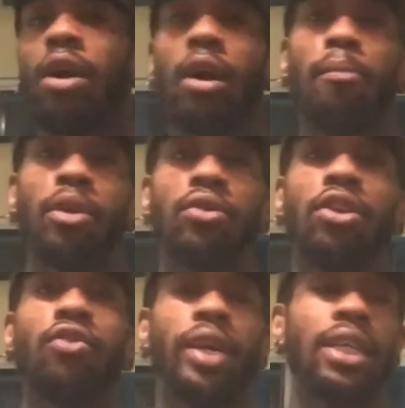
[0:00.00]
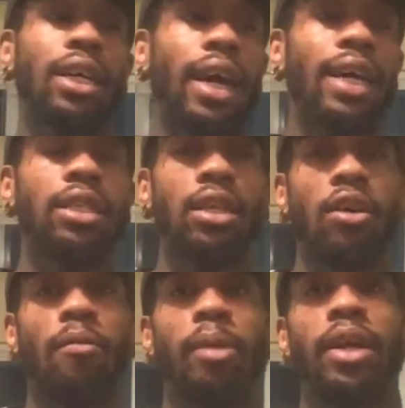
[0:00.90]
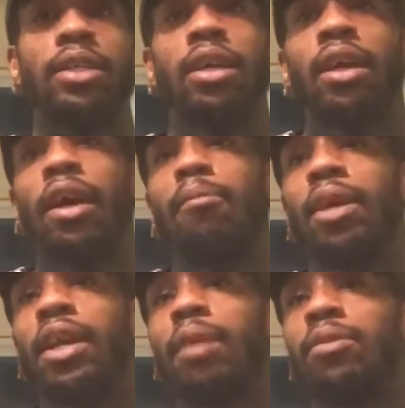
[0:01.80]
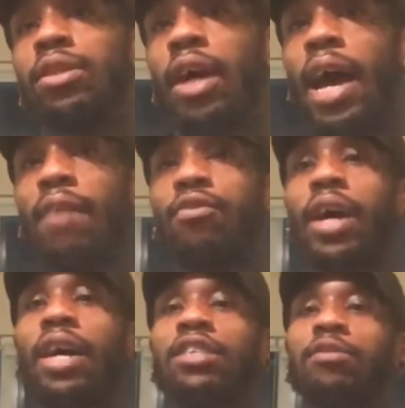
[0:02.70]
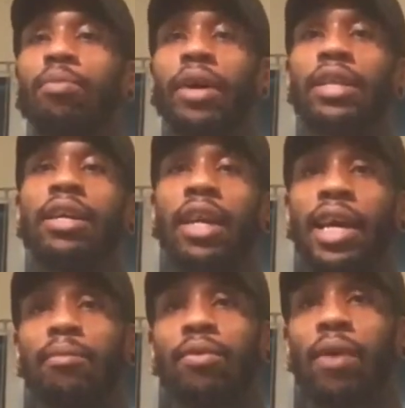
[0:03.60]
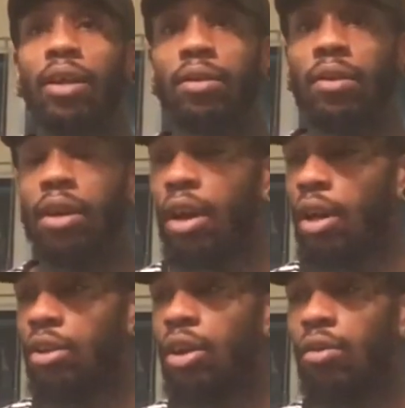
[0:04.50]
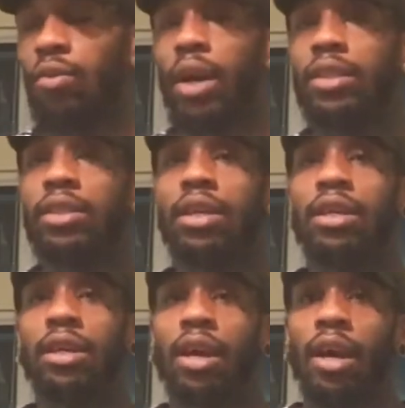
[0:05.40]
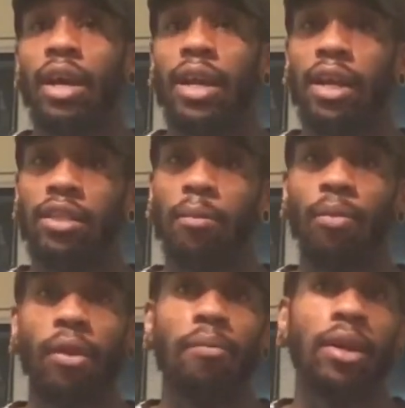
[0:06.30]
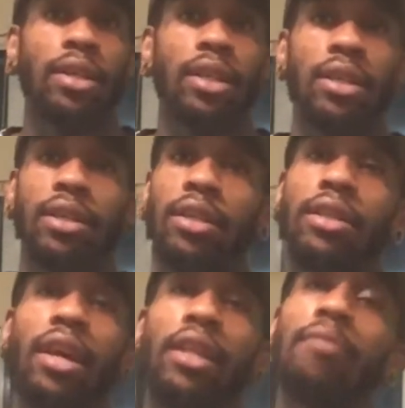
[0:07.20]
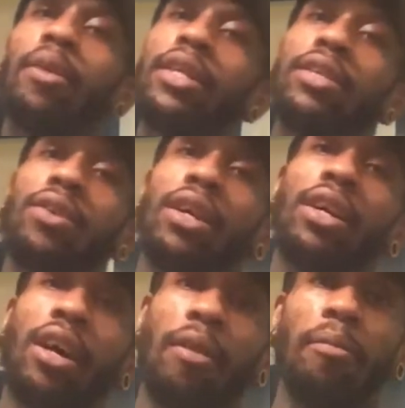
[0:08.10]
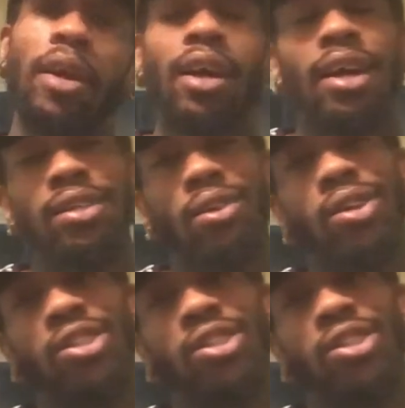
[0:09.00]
building great clientele base, and being able to have you guys spread the name throughout the city. And that is the point, because at the end of the day, the money is going to come as long as the